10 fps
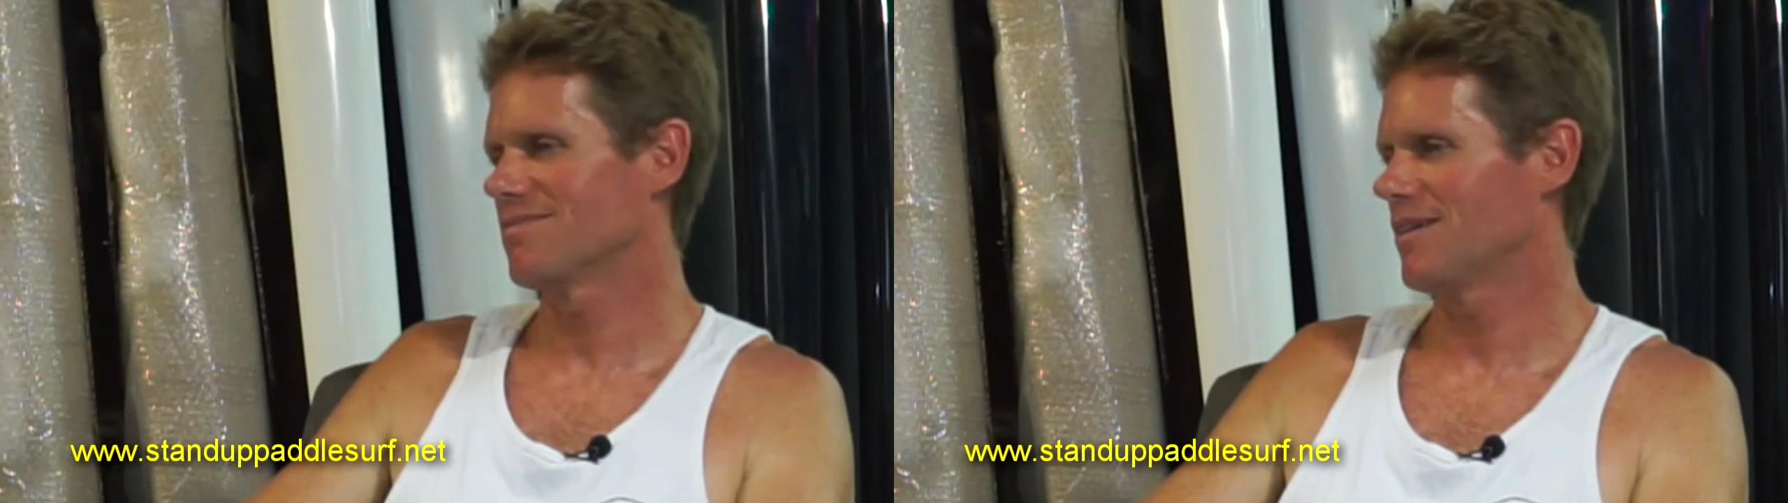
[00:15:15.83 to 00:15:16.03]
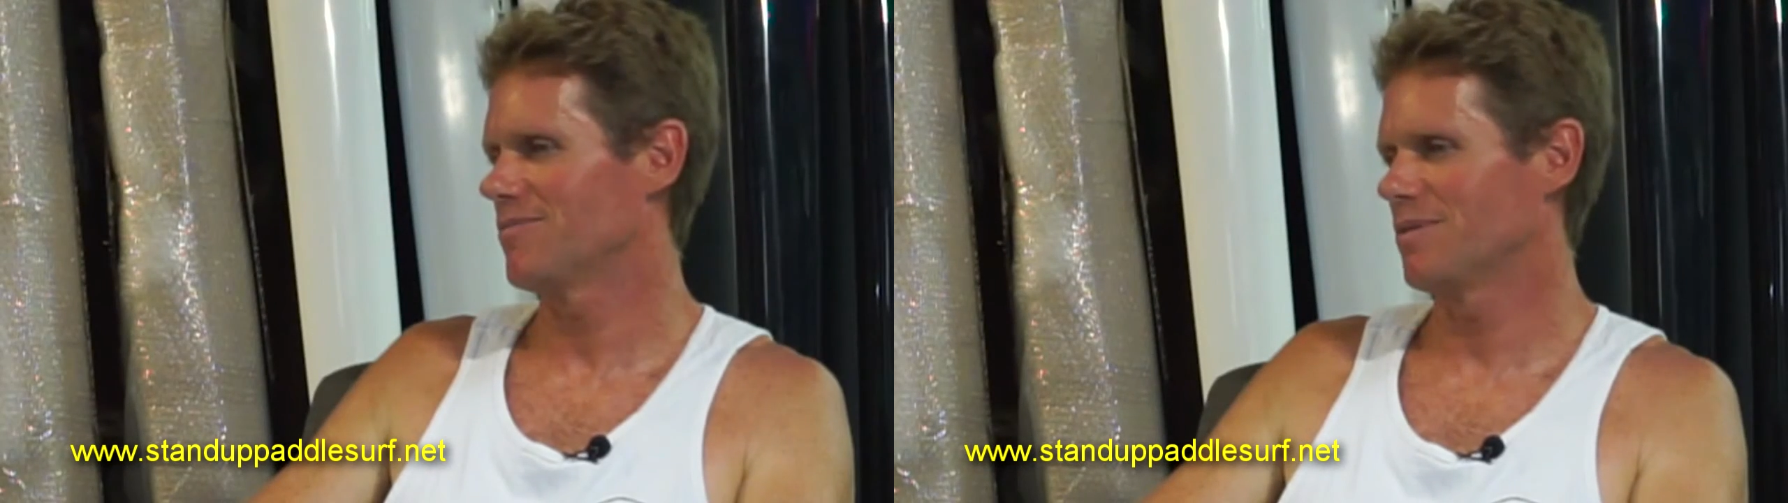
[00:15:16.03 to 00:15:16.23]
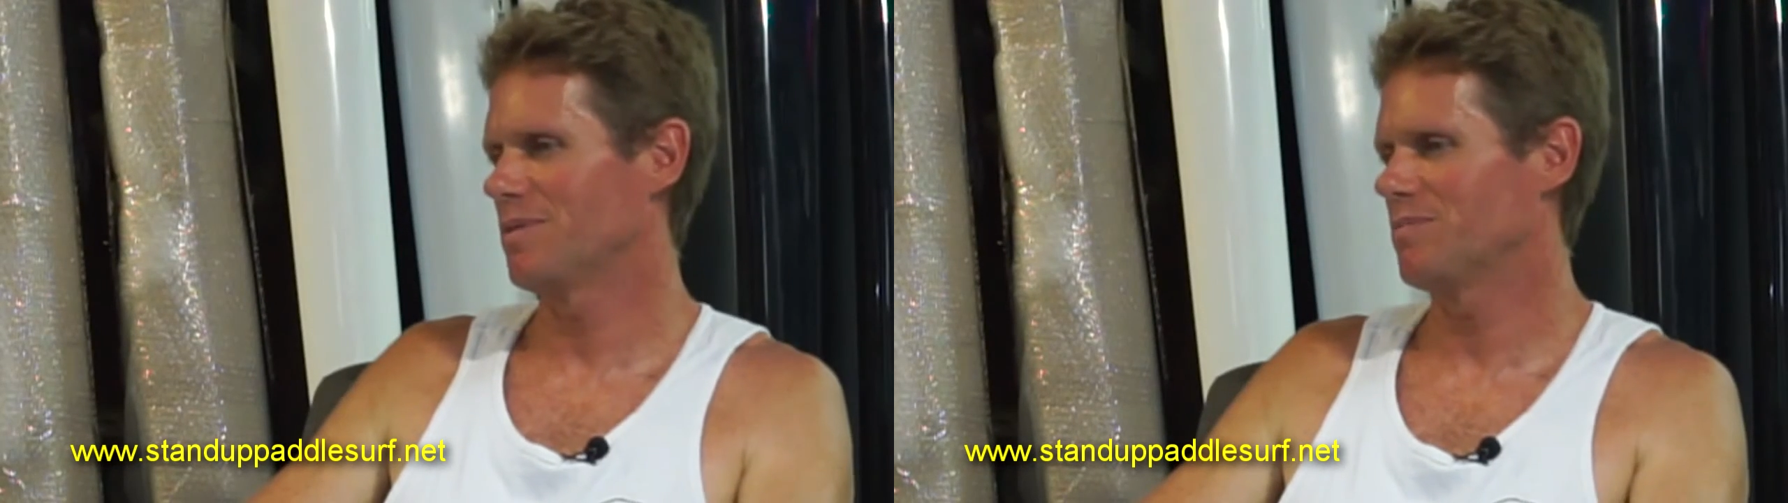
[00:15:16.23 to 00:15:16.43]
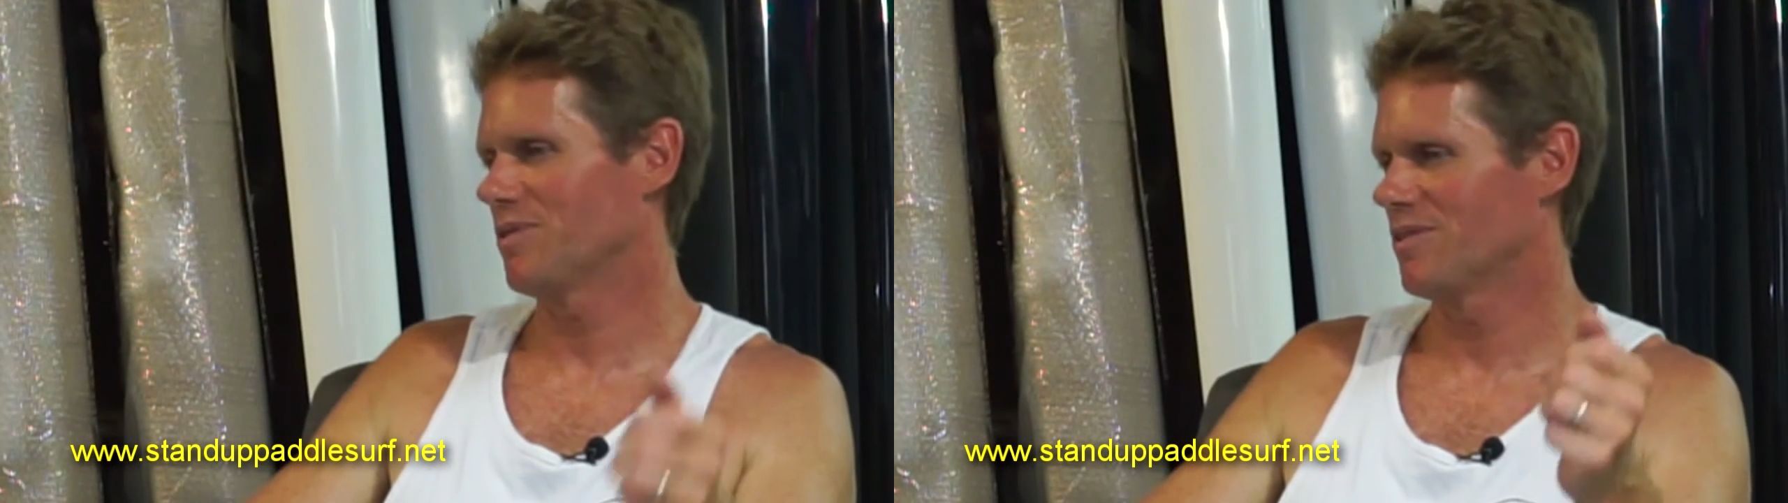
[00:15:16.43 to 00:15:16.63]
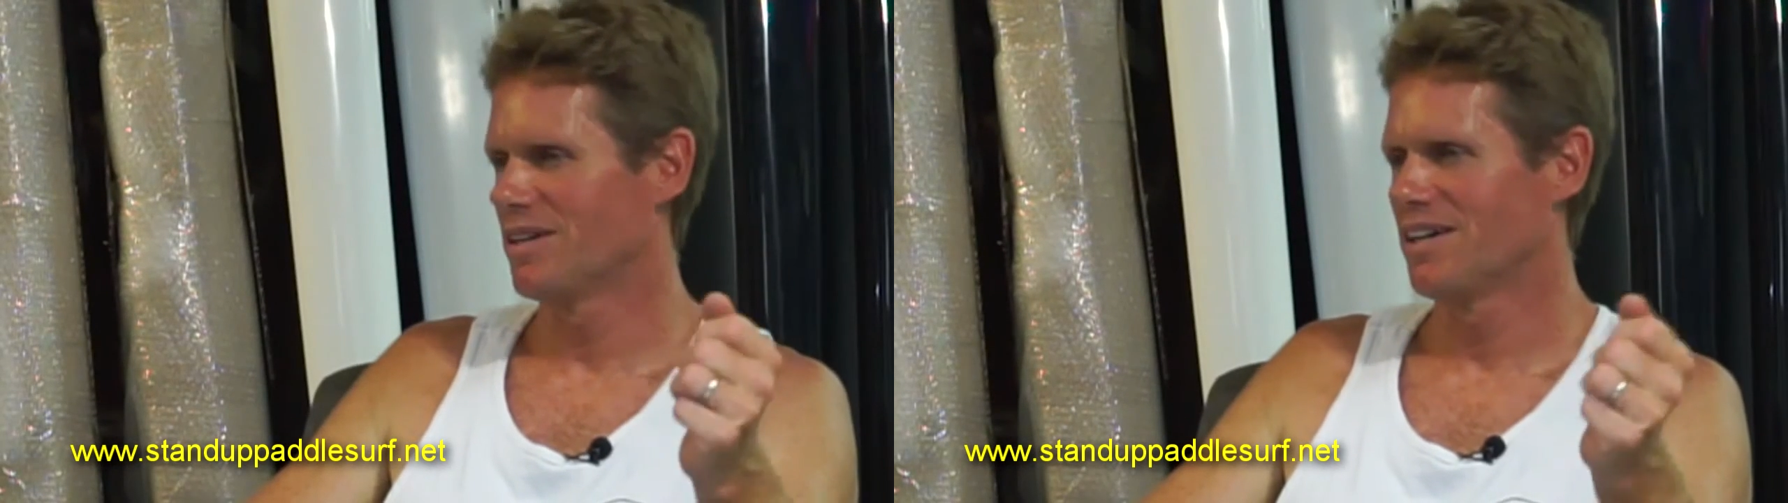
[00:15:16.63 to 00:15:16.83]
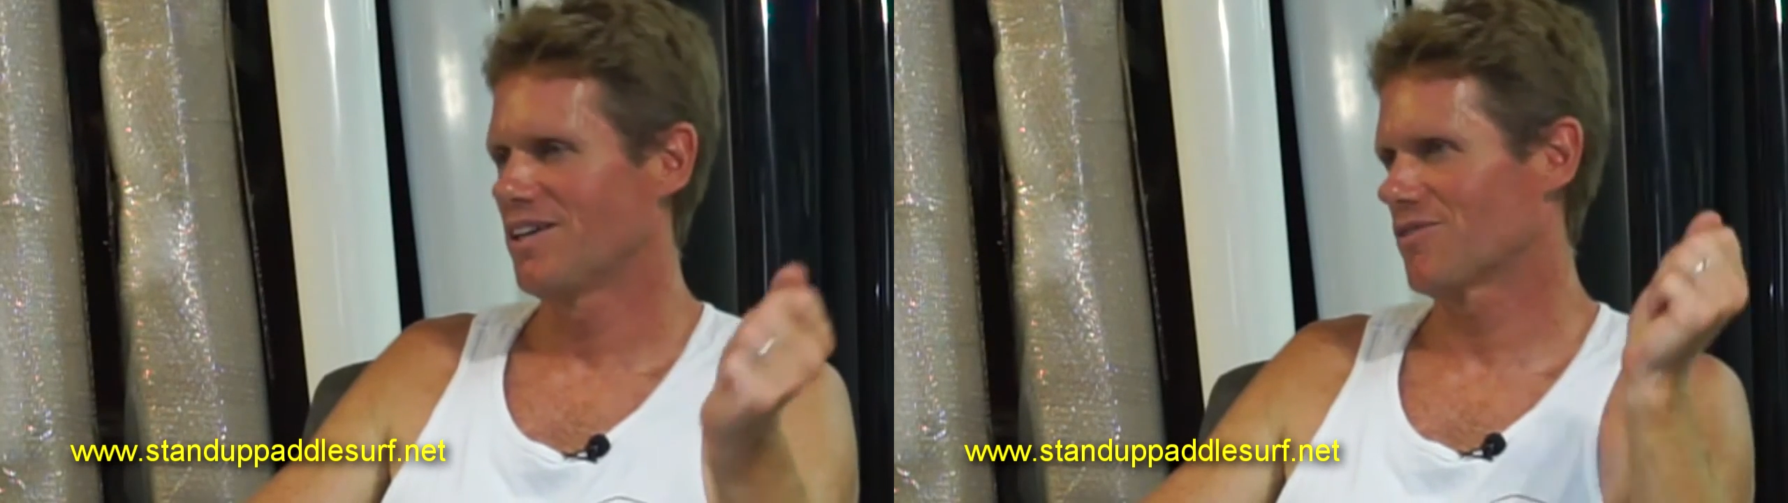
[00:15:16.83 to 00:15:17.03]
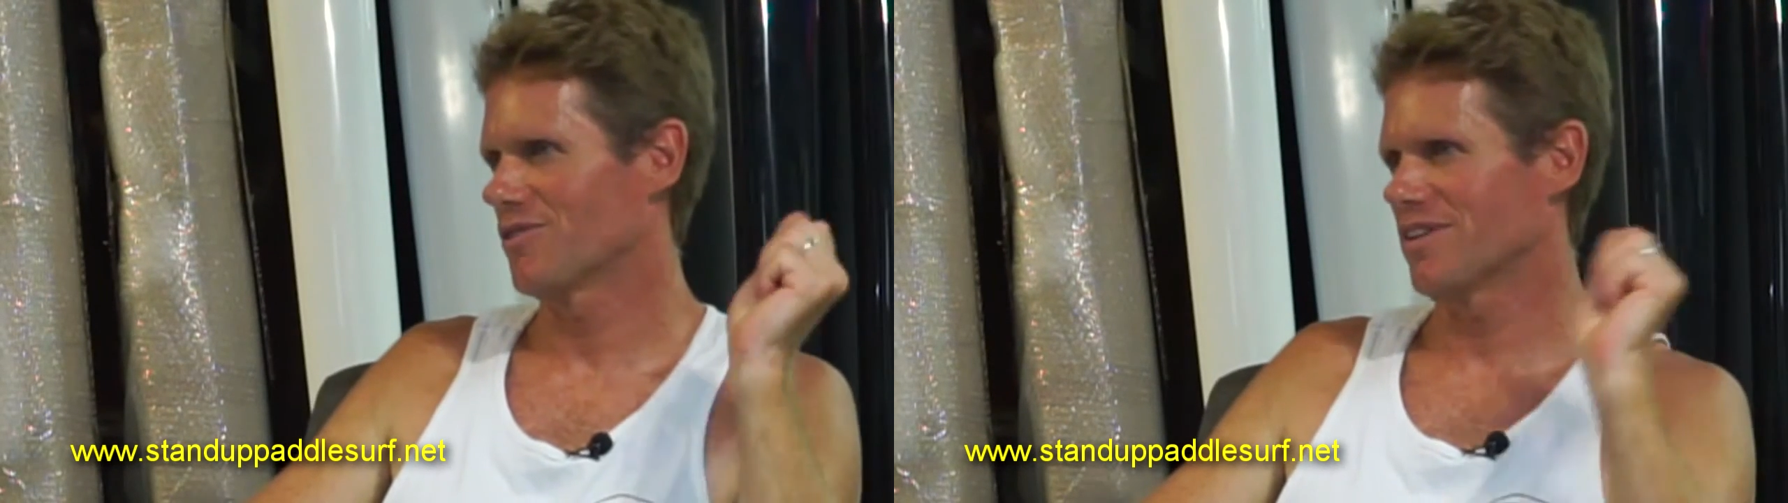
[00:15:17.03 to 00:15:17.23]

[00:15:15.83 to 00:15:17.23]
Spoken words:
and when people throw